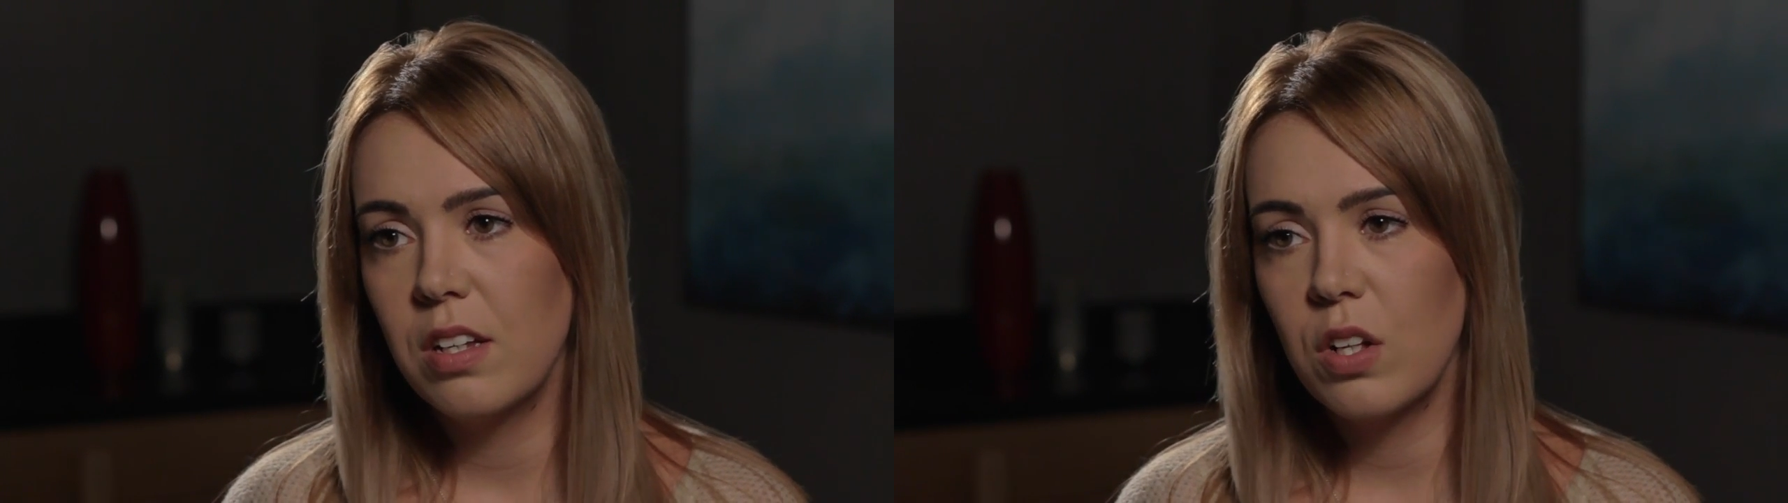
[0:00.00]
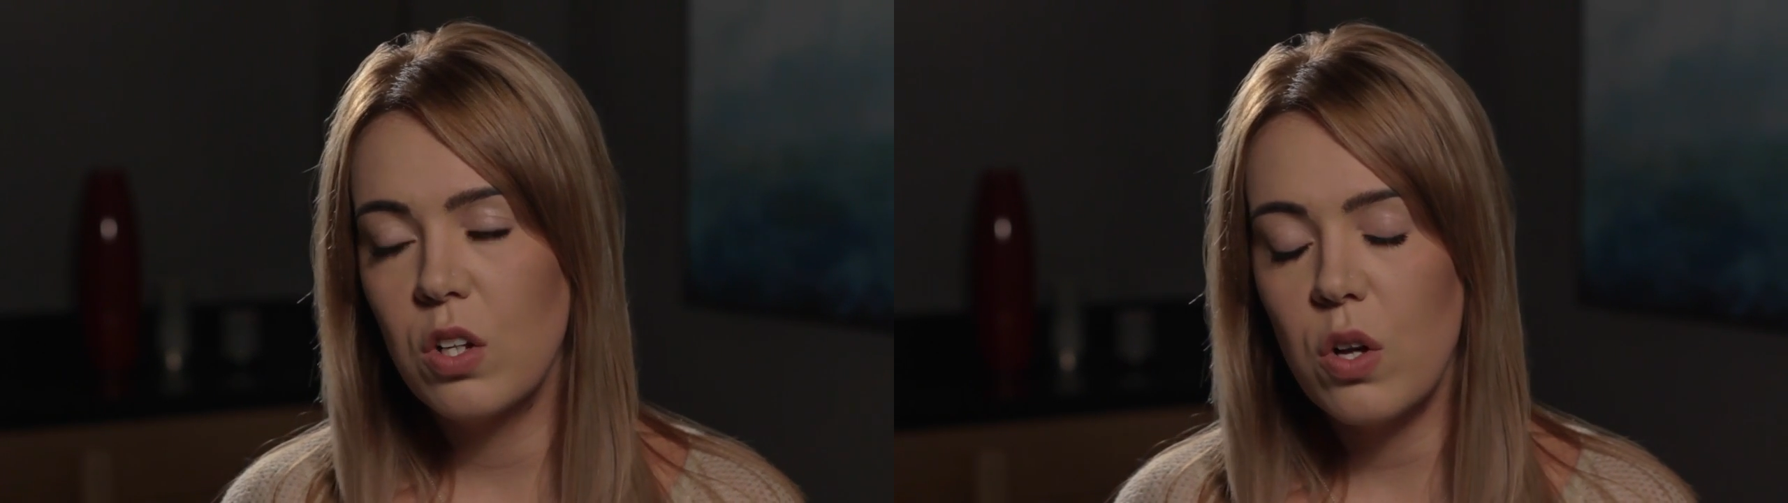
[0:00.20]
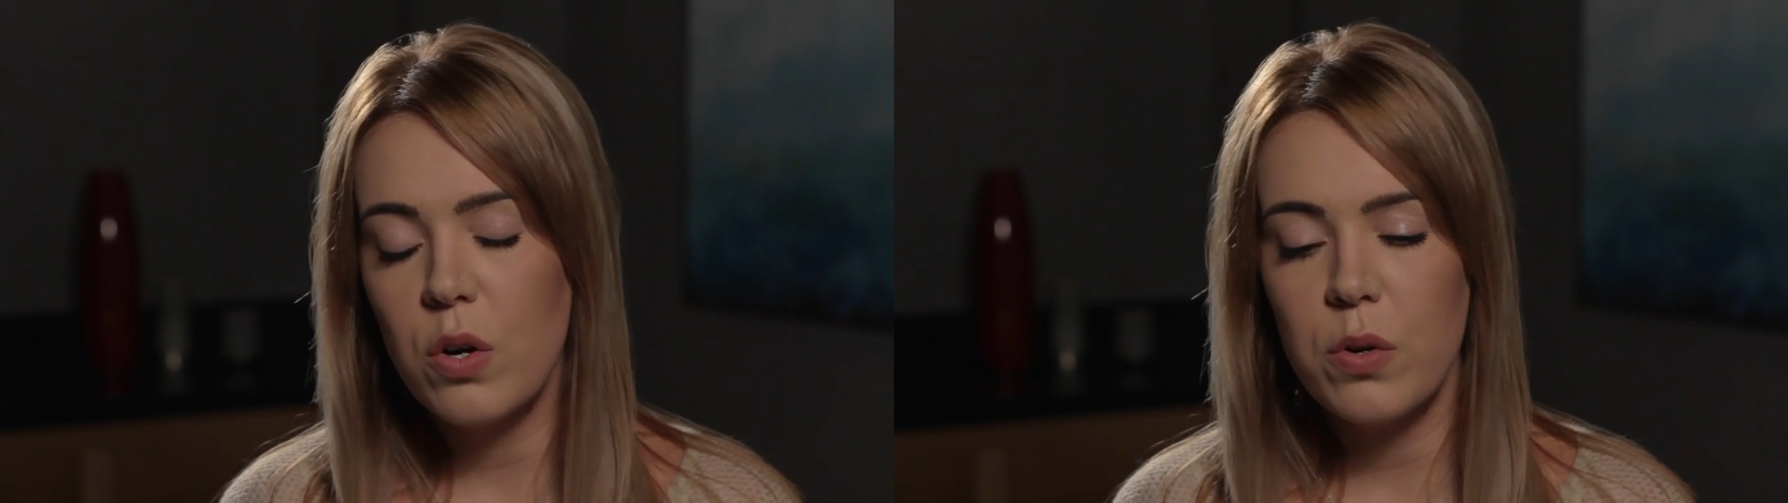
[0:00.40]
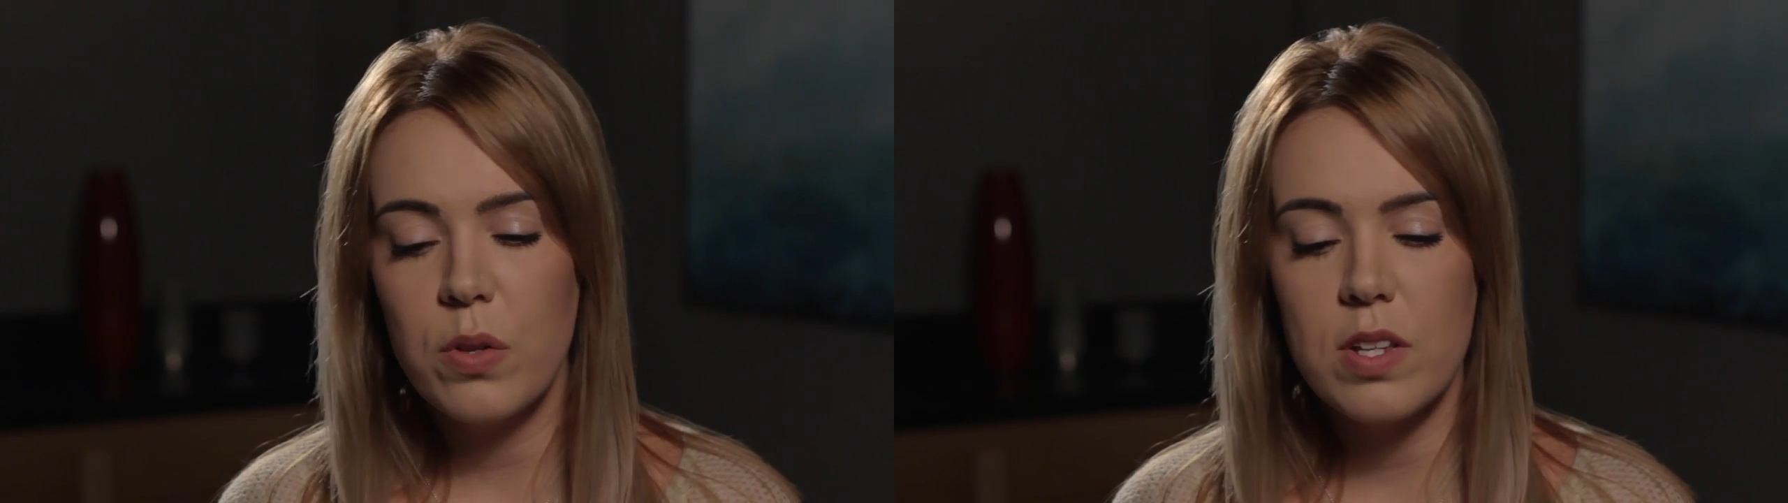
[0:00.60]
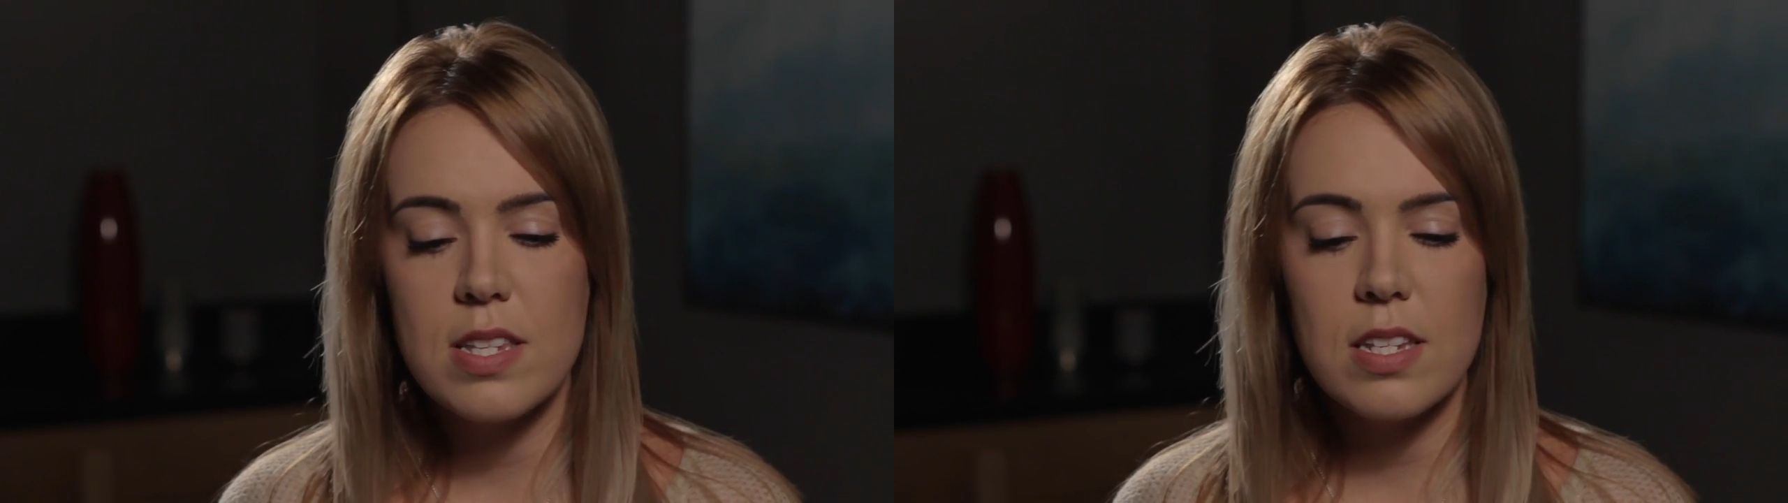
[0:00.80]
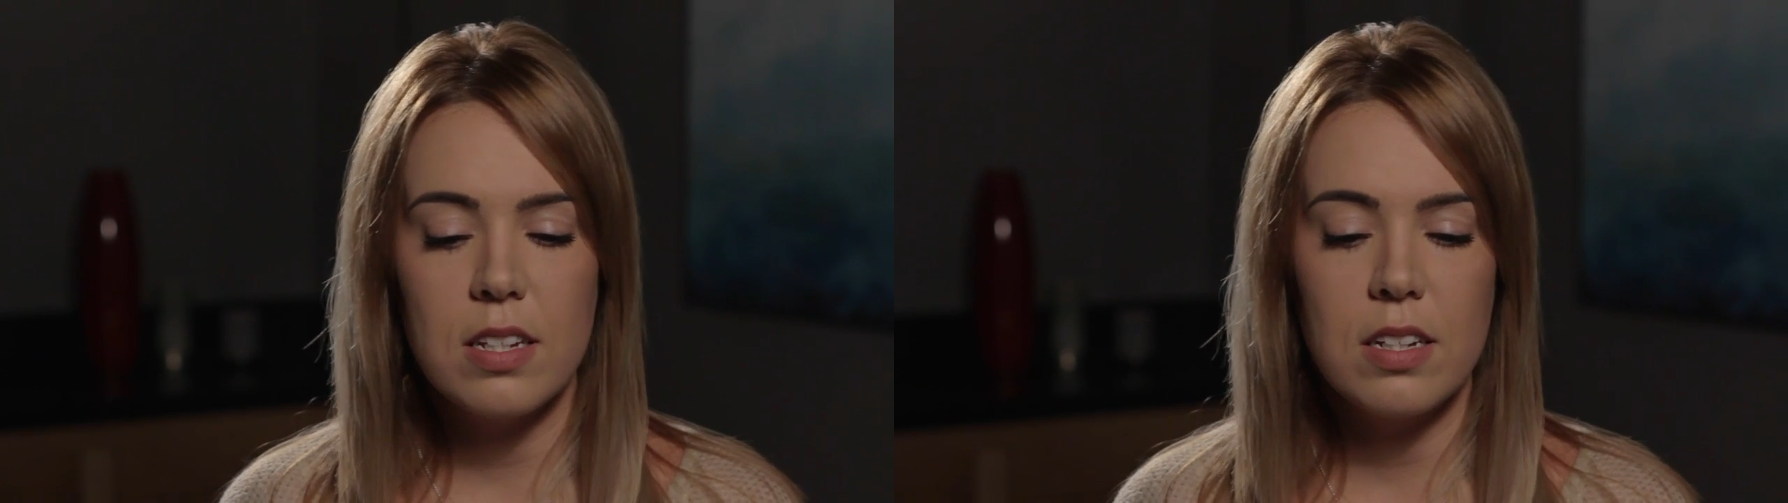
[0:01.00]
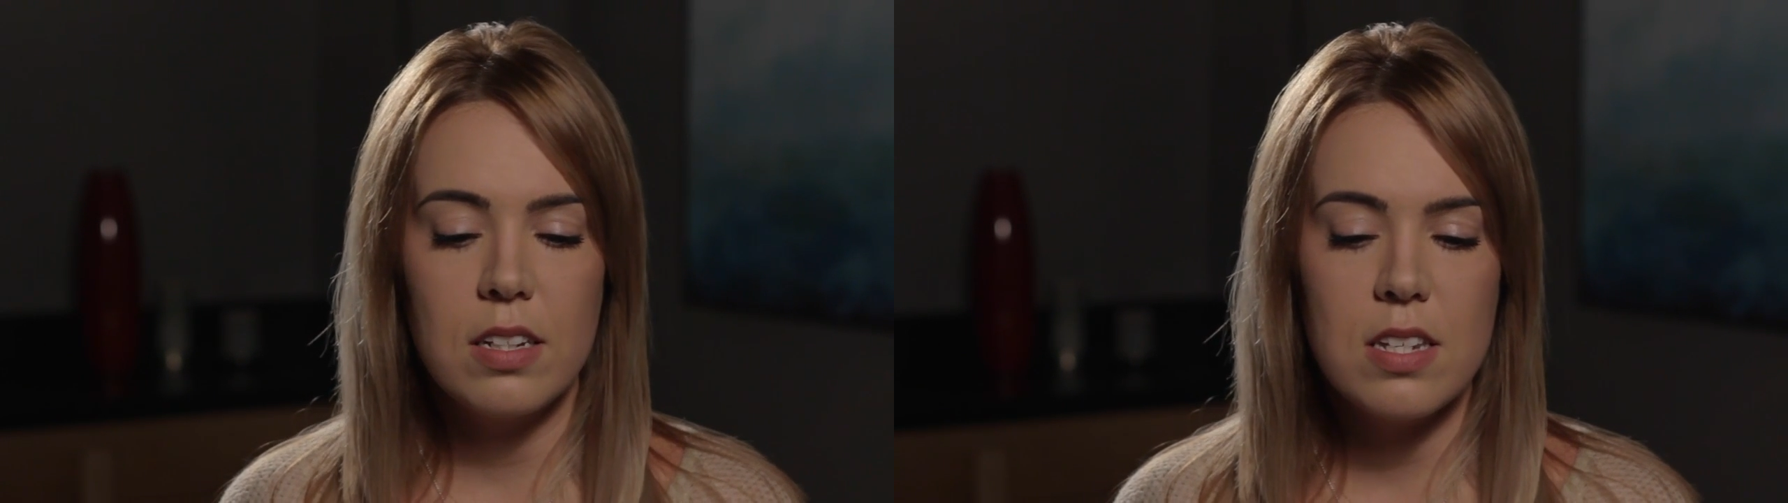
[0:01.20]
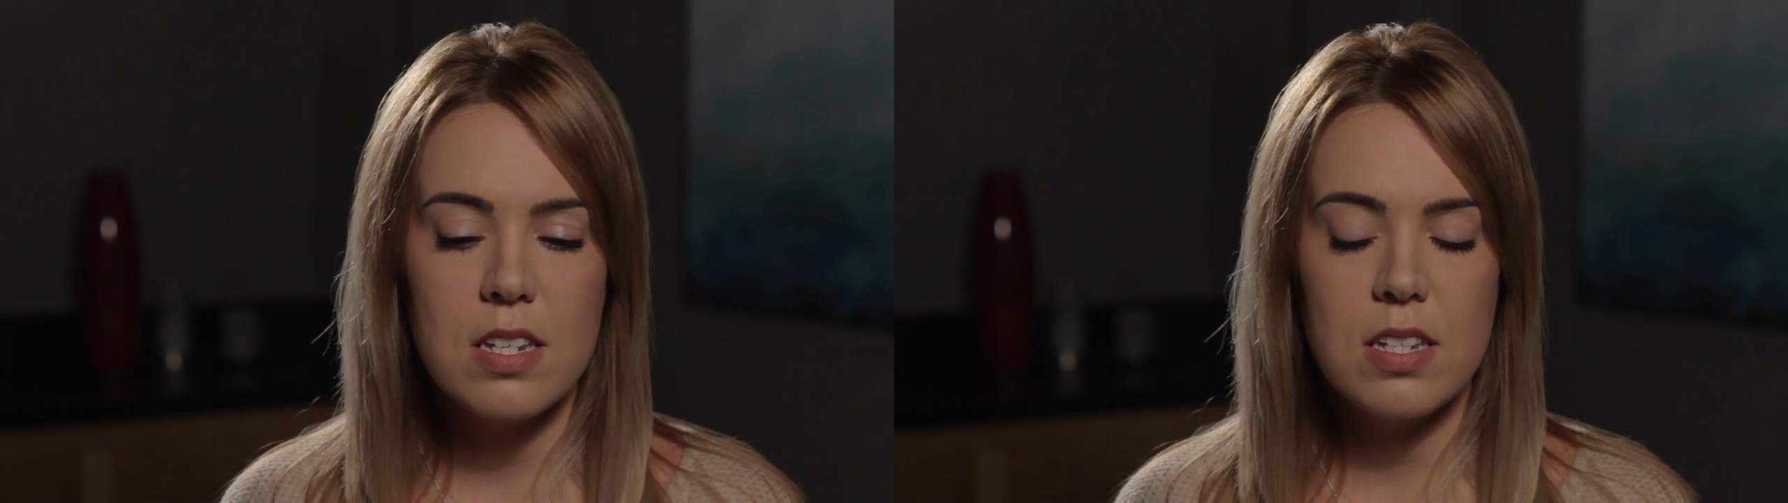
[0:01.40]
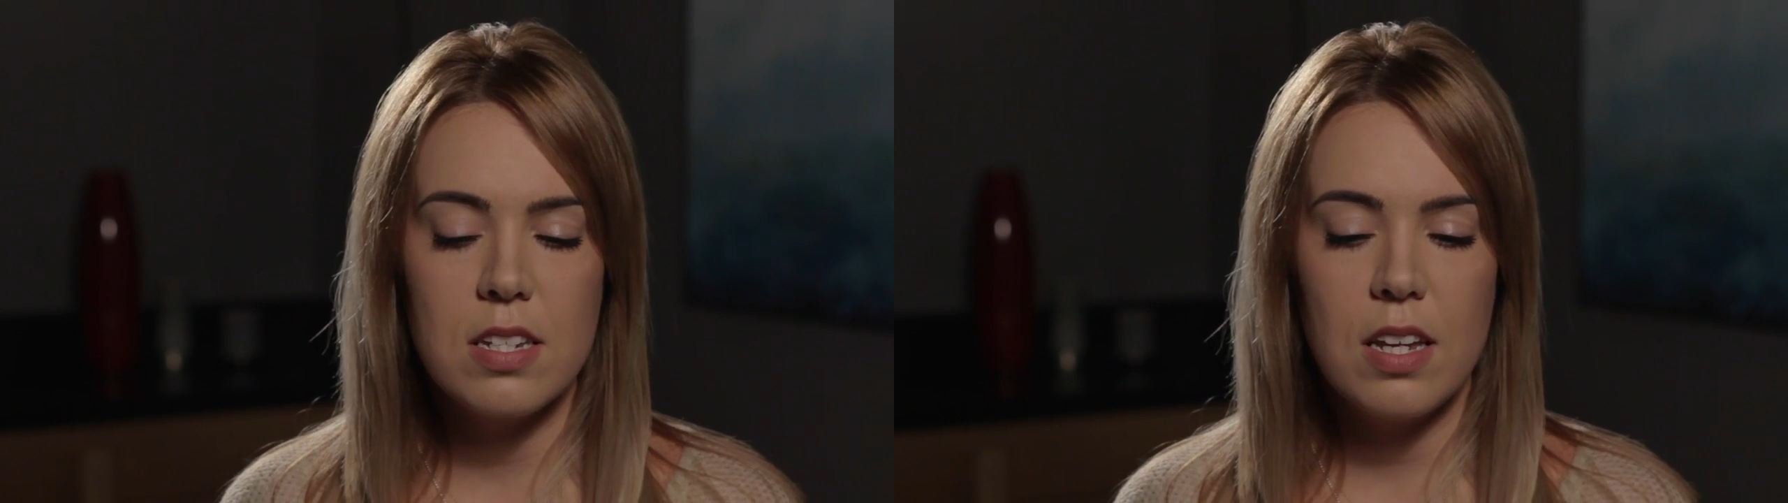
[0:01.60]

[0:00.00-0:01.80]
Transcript: clothes and